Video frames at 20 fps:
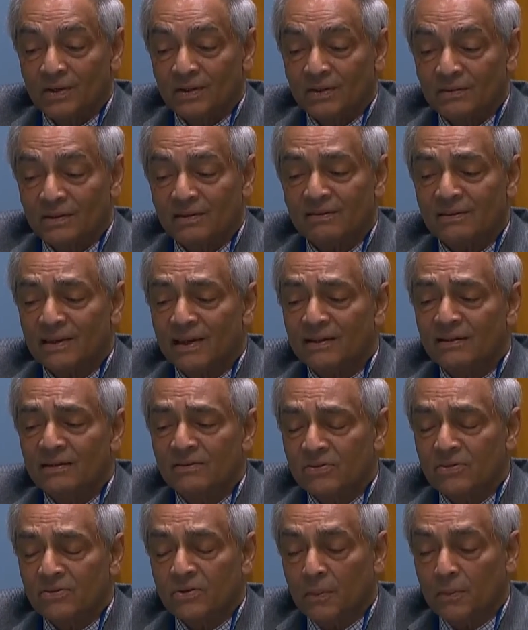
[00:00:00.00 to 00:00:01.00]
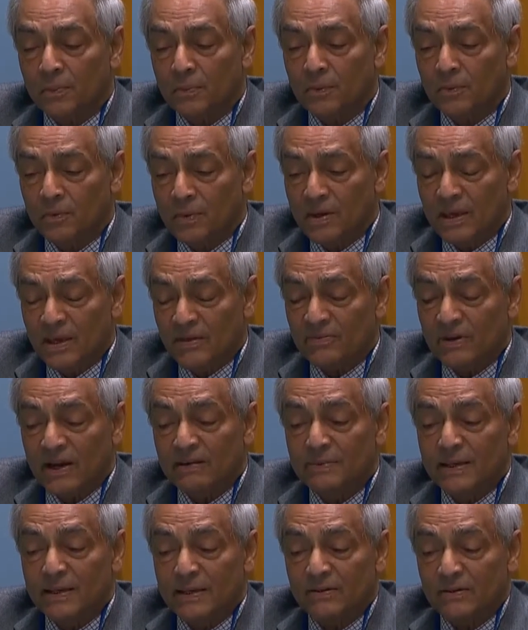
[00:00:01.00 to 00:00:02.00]
The sudden stop, if I
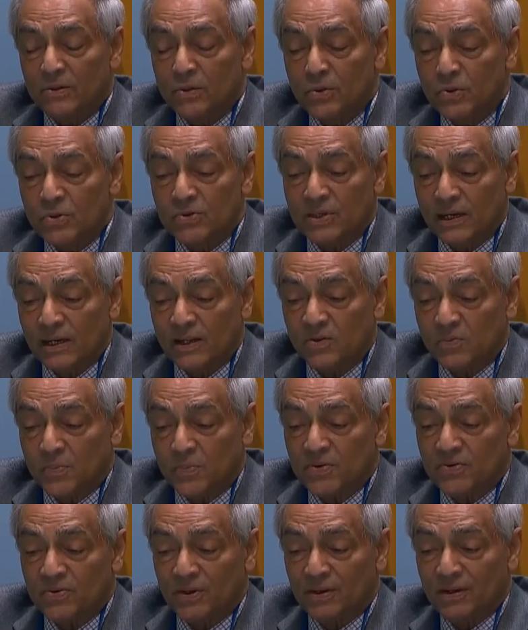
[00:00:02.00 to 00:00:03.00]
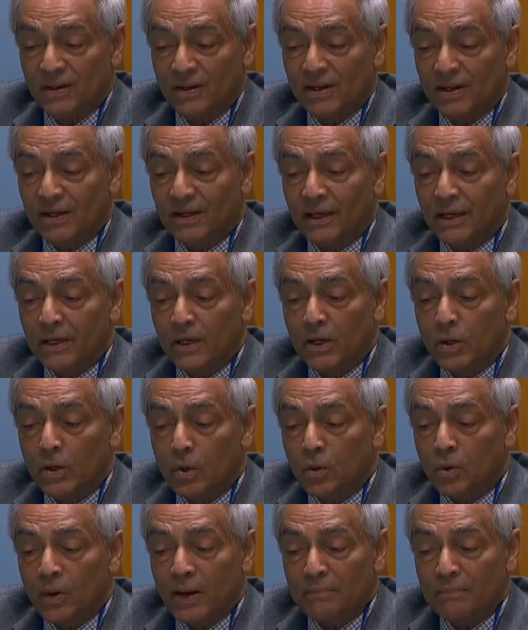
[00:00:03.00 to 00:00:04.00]
may use that expression, in
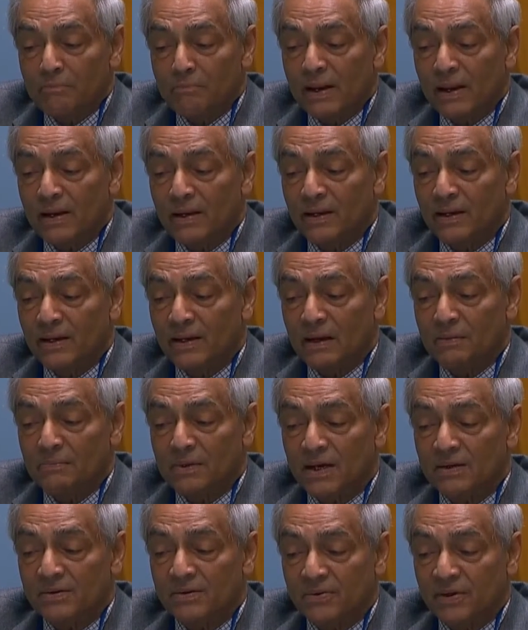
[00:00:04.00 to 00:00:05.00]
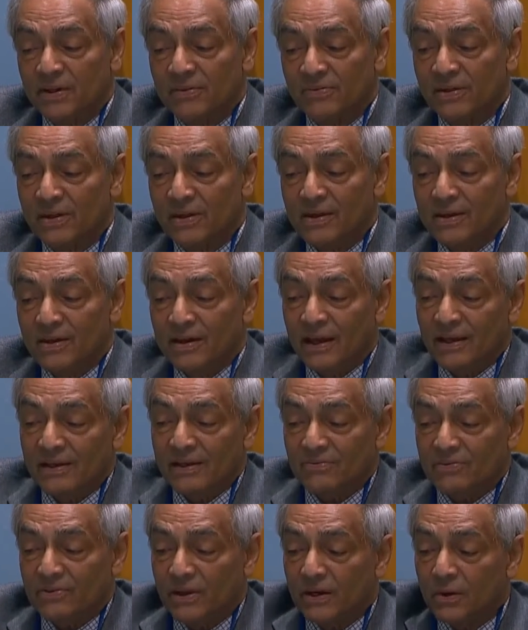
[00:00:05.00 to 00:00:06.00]
low and middle income countries
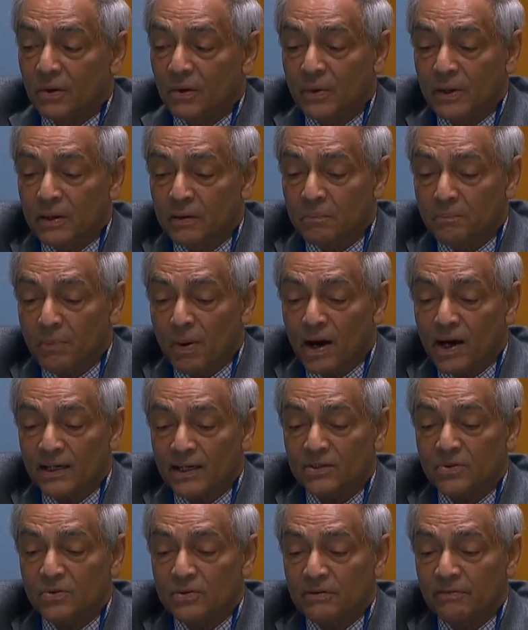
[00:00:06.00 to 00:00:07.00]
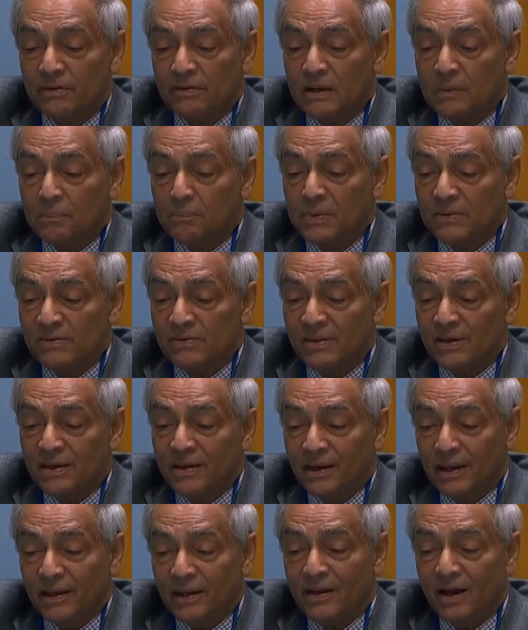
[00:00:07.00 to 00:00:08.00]
is due in part to developments
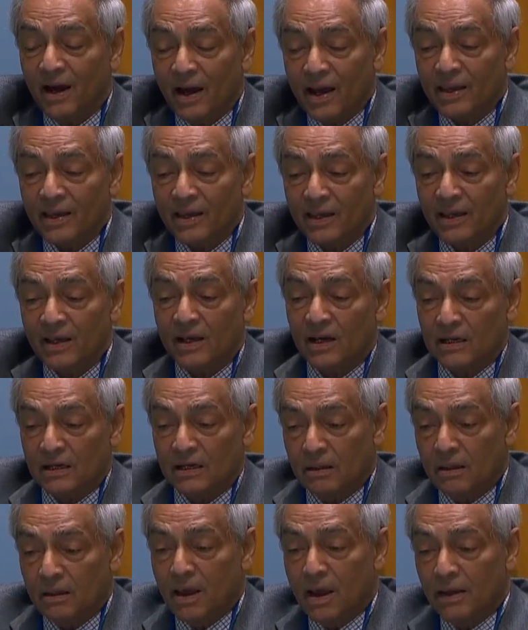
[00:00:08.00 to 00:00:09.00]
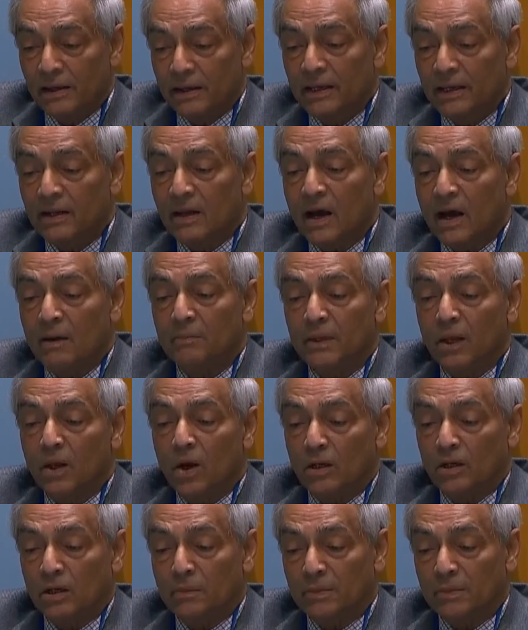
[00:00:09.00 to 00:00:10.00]
in high income
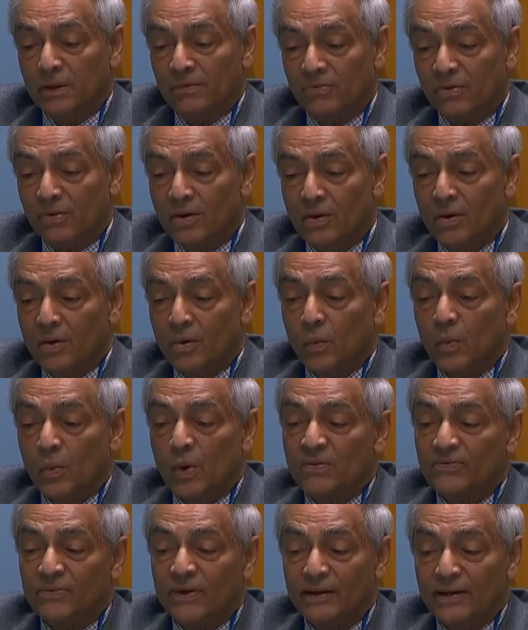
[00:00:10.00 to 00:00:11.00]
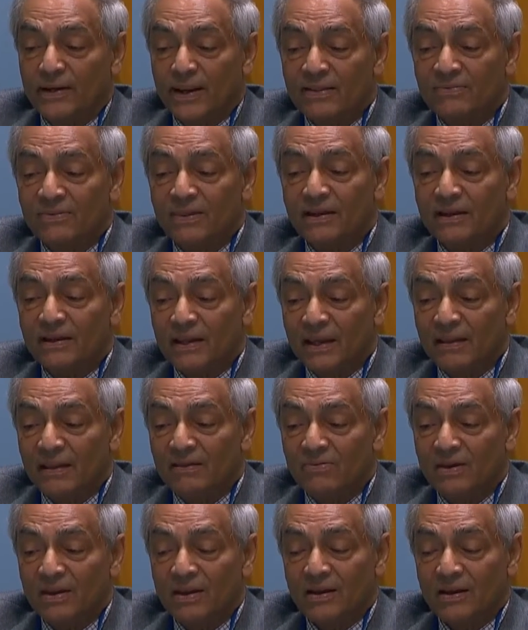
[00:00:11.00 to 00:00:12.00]
economies, where financing
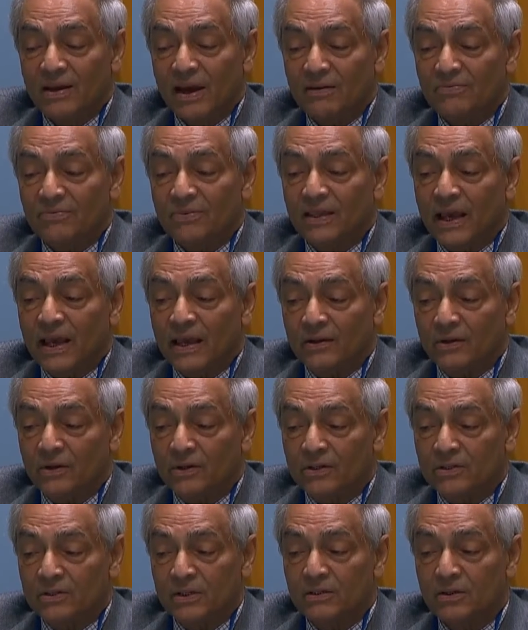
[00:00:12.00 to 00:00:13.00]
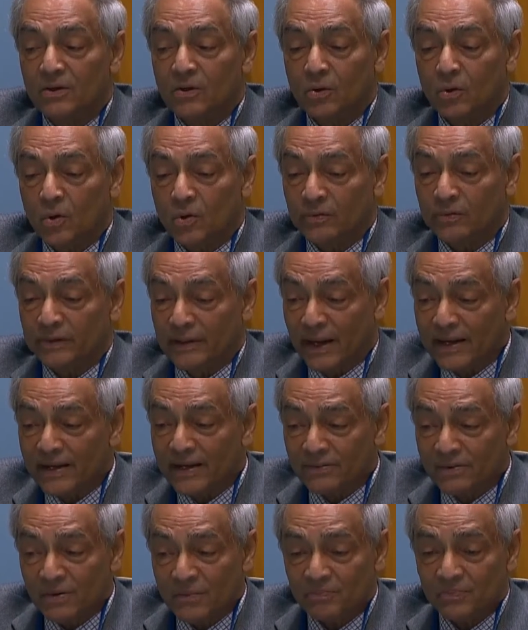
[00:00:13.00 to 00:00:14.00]
needs have skyrocketed
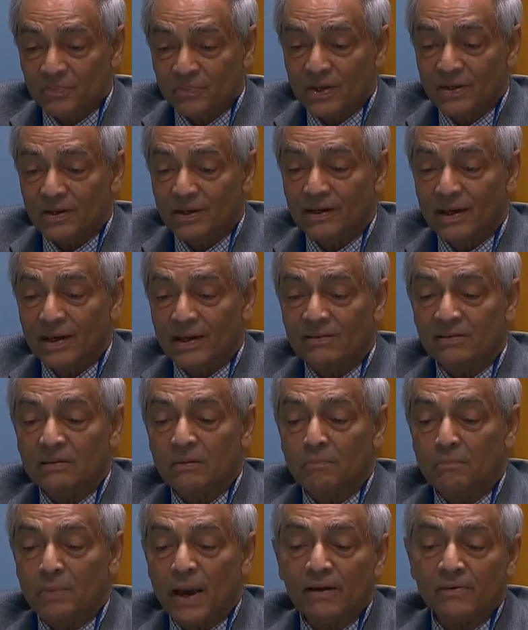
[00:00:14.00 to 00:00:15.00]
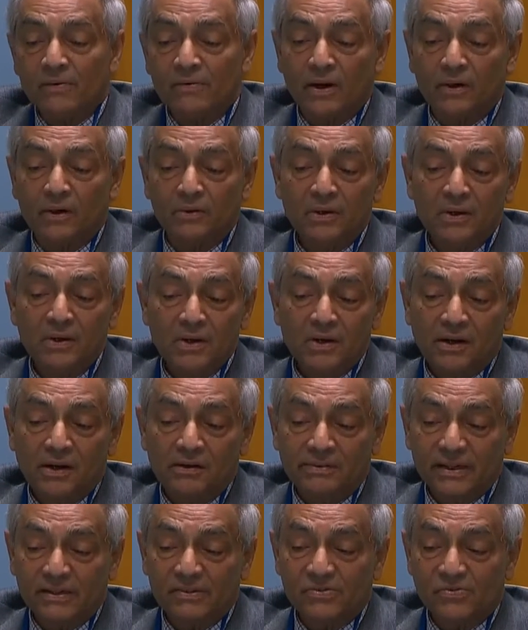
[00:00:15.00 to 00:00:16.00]
overnight against the background
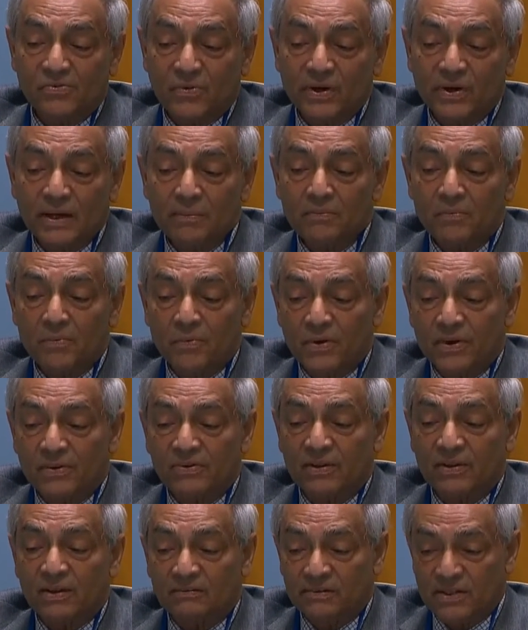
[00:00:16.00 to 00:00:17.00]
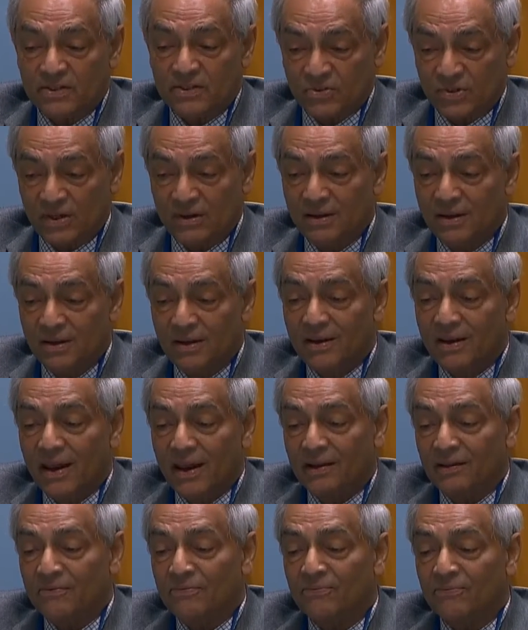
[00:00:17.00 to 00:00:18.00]
of extreme risk aversion
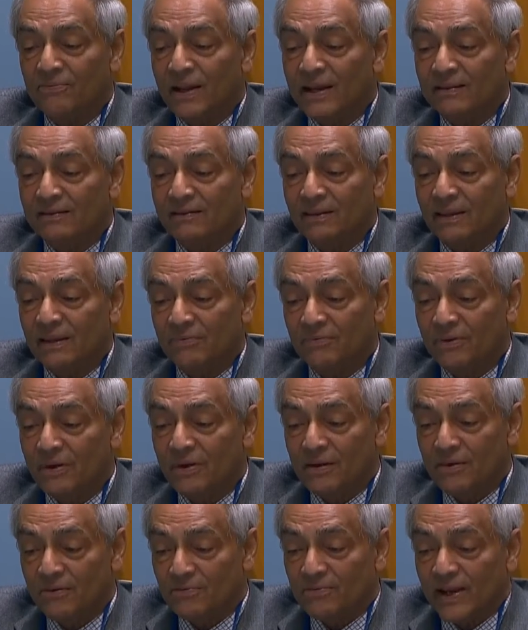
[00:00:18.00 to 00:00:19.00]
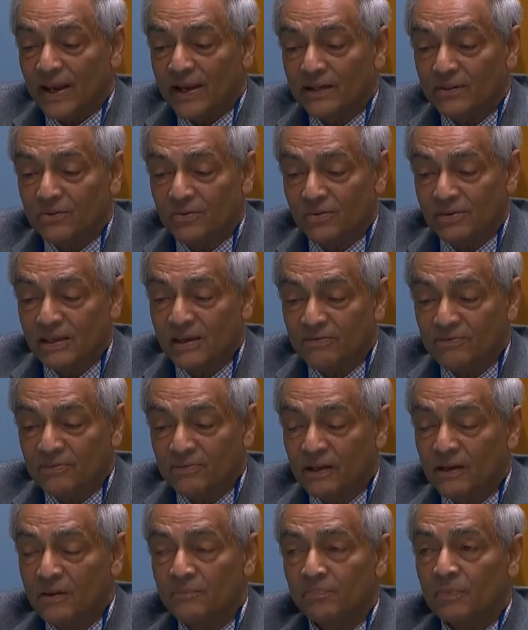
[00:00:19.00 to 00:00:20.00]
and a flight to
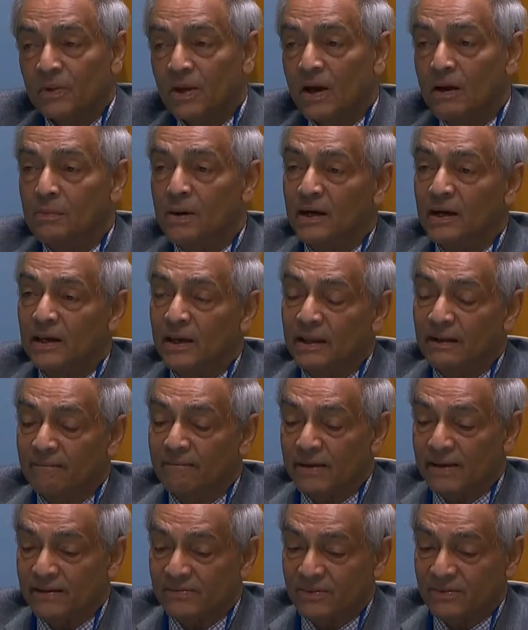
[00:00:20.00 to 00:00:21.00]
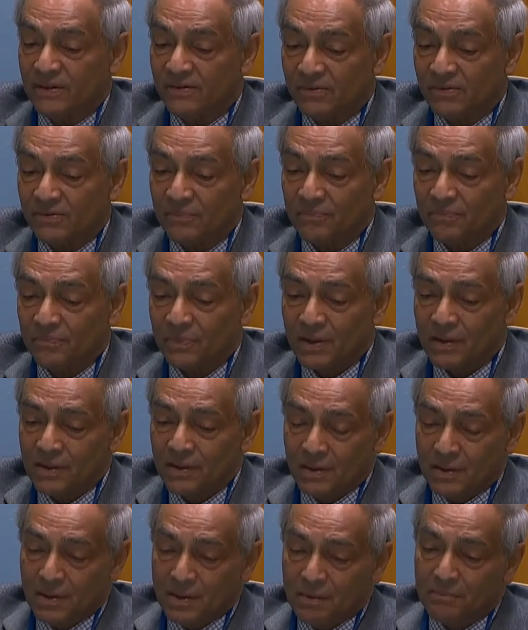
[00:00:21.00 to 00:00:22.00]
safety among investors.
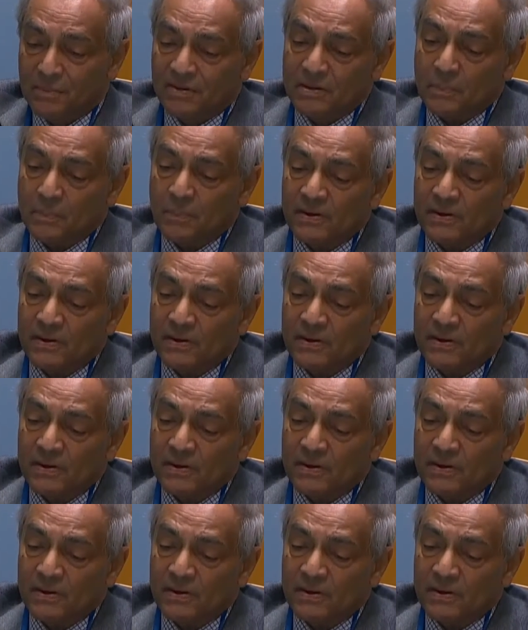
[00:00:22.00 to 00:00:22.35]
Mr.